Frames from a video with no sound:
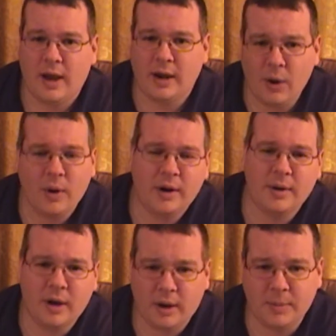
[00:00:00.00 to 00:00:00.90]
I know what I
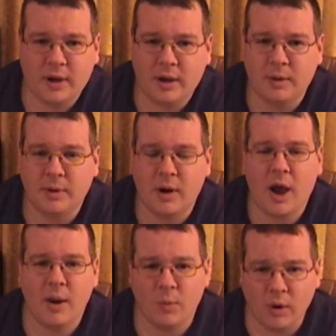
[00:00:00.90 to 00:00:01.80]
ta I'm talking about.
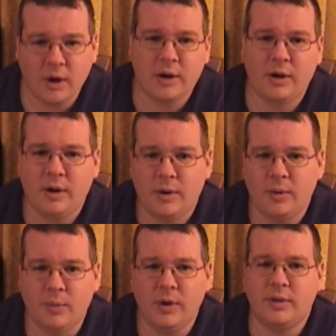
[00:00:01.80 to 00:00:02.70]
I work
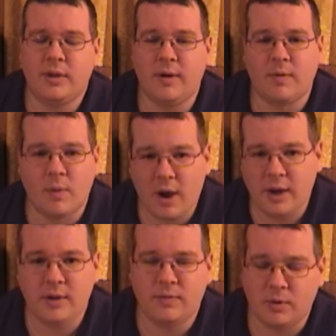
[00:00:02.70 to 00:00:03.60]
with a
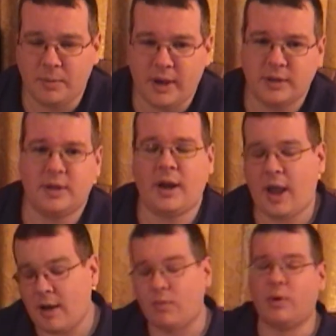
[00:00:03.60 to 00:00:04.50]
variety of formats, and I
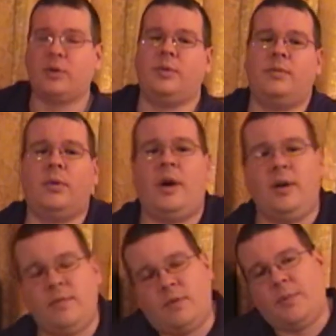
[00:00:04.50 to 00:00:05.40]
have worked with a
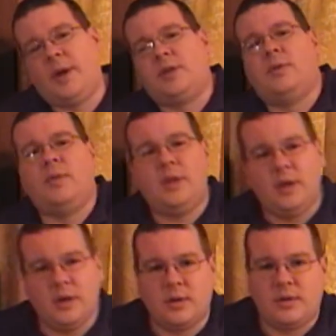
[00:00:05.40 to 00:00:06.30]
variety of formats over the
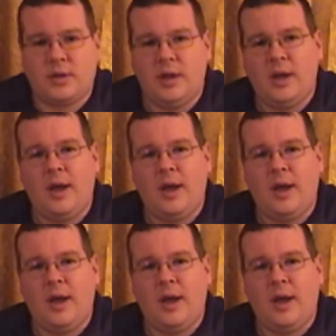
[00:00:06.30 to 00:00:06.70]
years.